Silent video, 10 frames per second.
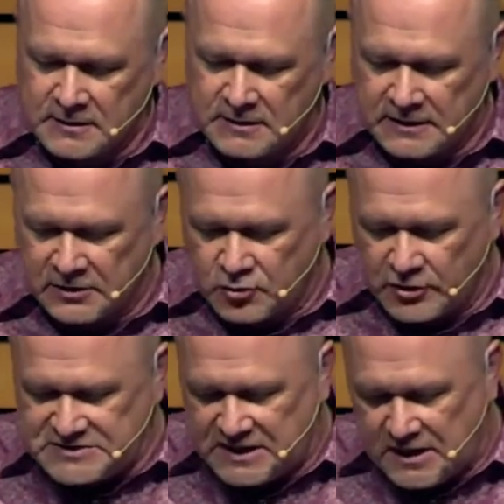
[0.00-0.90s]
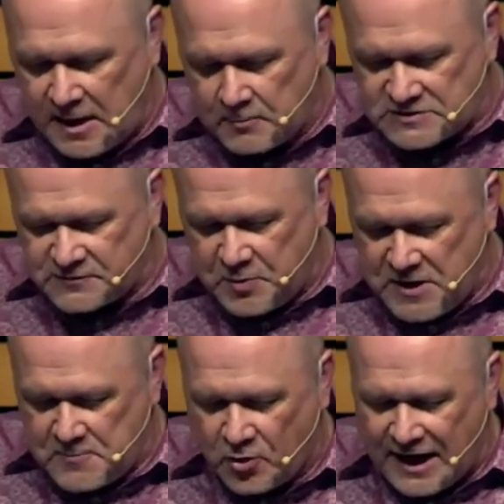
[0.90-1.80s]
Increasing numbers of
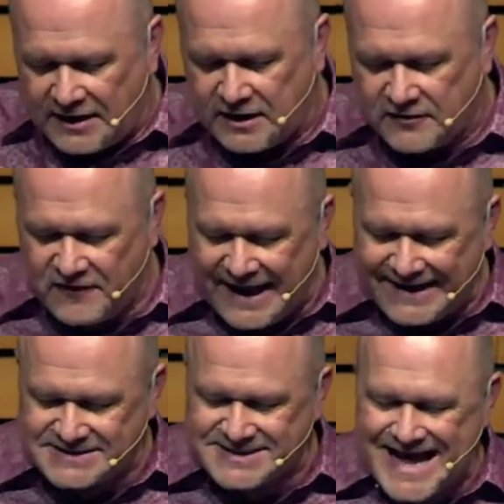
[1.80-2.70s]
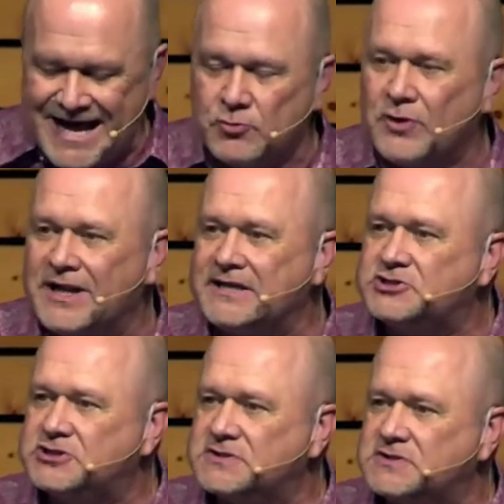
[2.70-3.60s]
people are identifying as
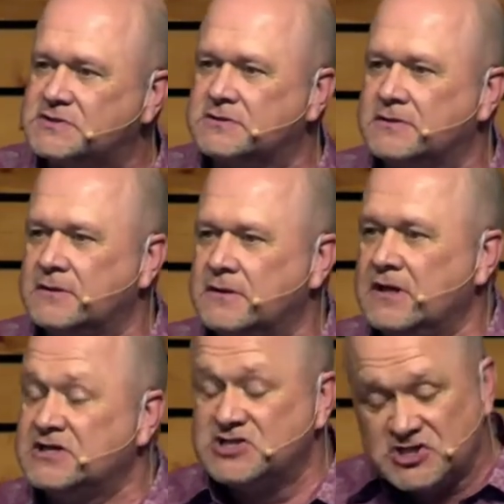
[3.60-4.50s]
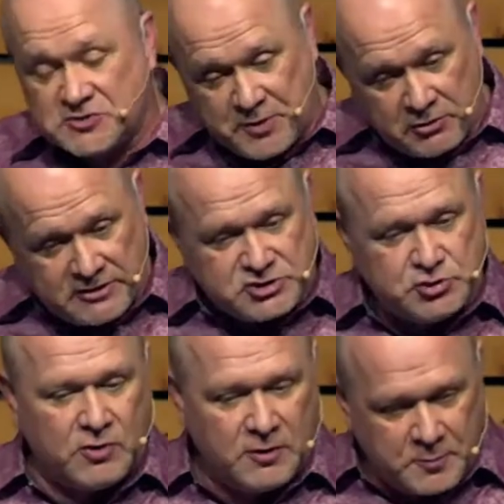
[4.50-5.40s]
non-religious,
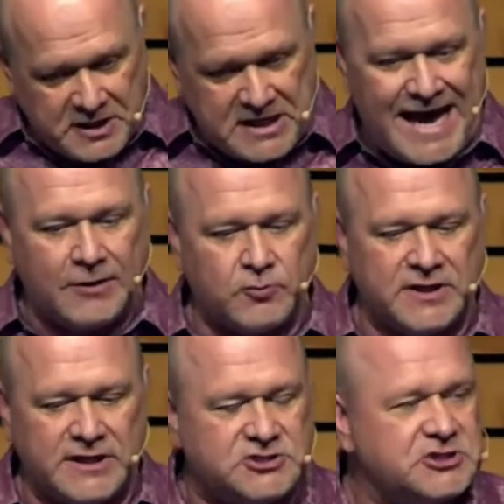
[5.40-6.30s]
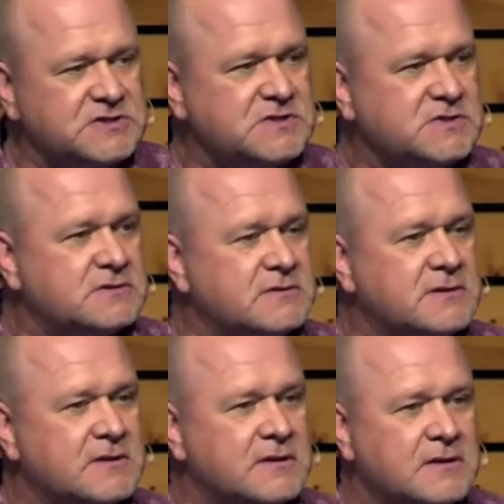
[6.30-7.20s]
spiritual but not religious,
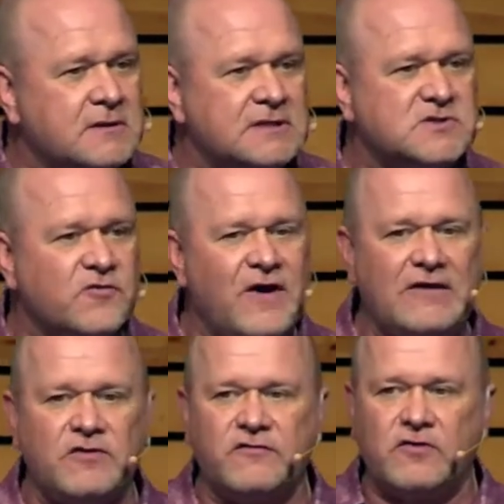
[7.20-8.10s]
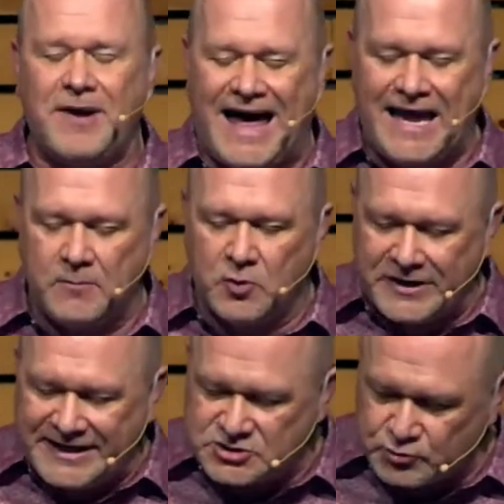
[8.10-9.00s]
as the faith of the Bible
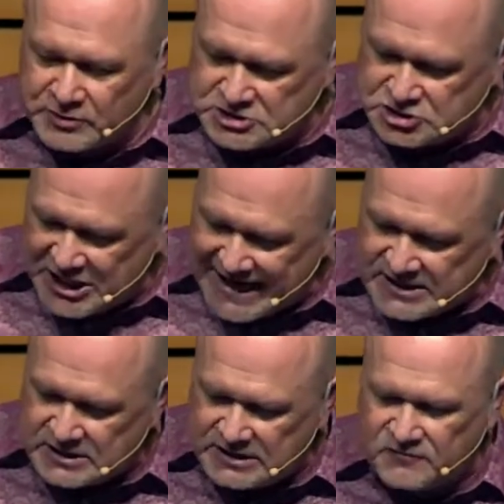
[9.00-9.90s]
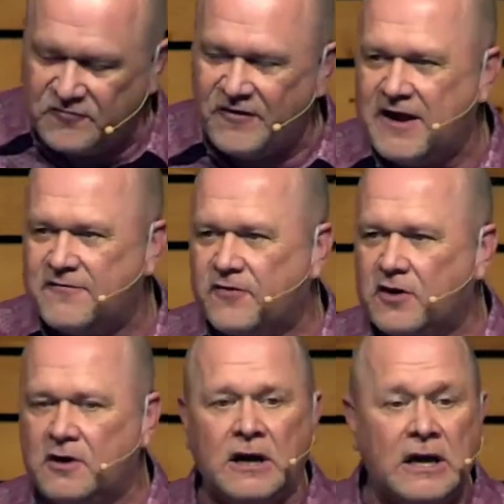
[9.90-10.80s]
is rejected in
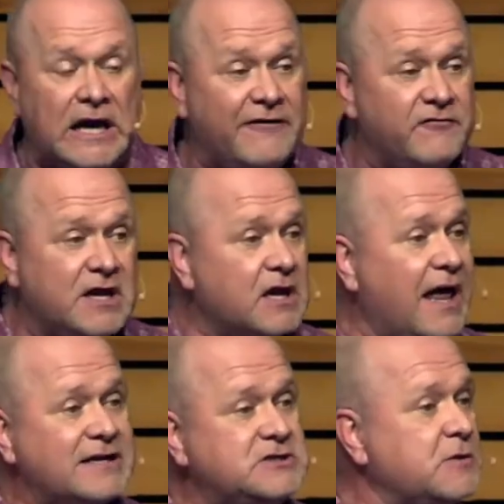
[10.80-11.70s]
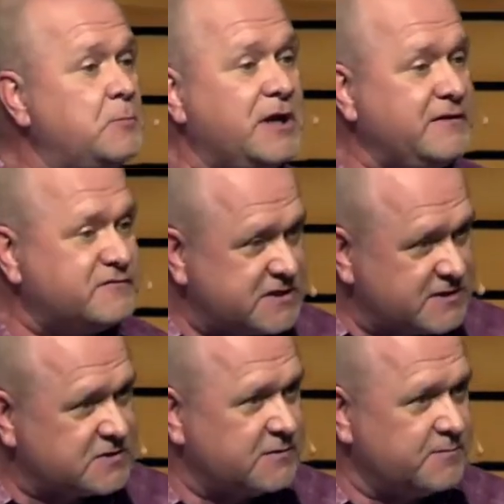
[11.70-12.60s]
favor of an eclectic belief
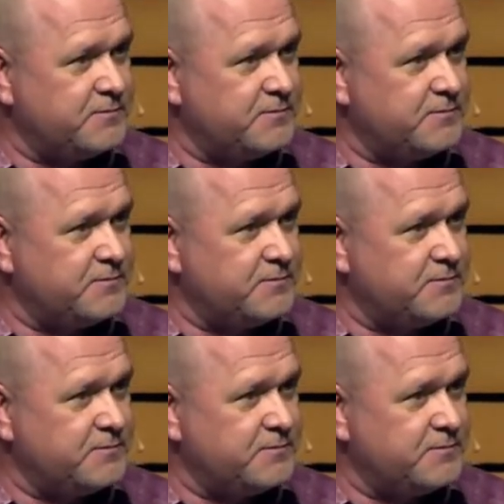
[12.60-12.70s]
system.